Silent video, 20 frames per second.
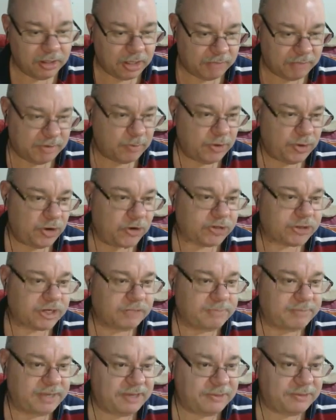We're not going
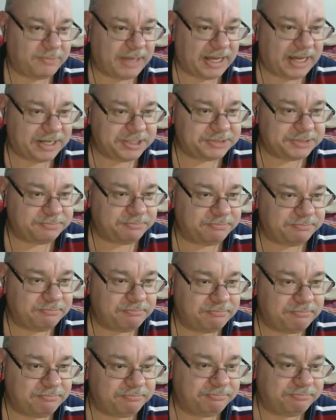to be the party's...
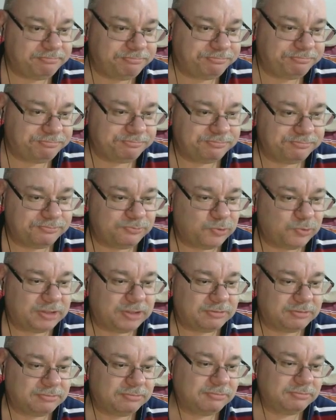
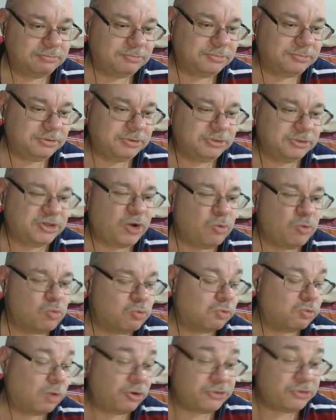Well, you
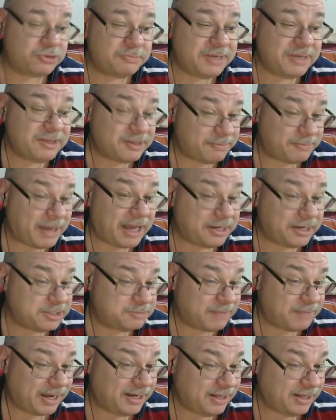don't want to be the party's
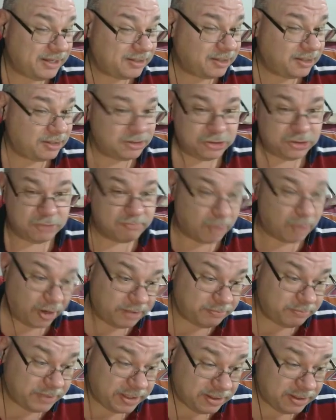main healer. You
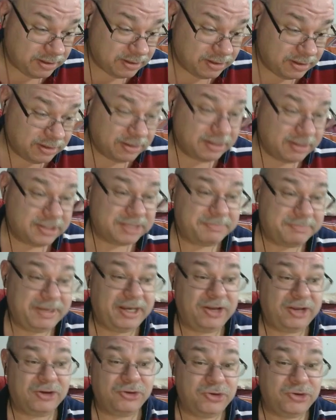might be,
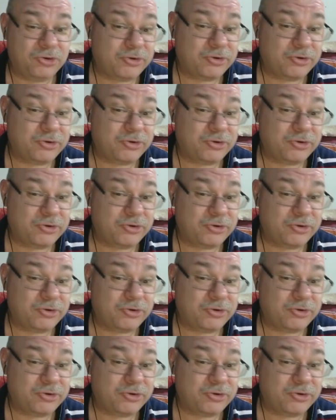depending on your